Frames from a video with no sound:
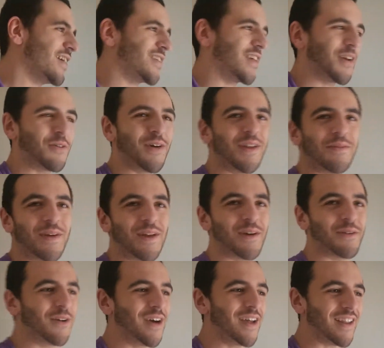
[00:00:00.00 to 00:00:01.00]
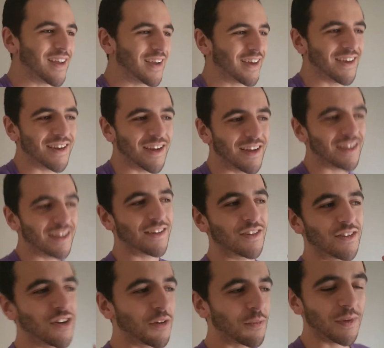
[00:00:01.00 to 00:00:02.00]
I was like, wait a minute, what? And
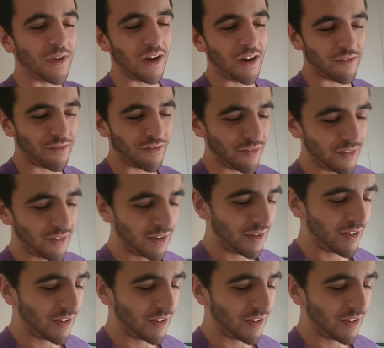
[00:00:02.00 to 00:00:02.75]
it took me off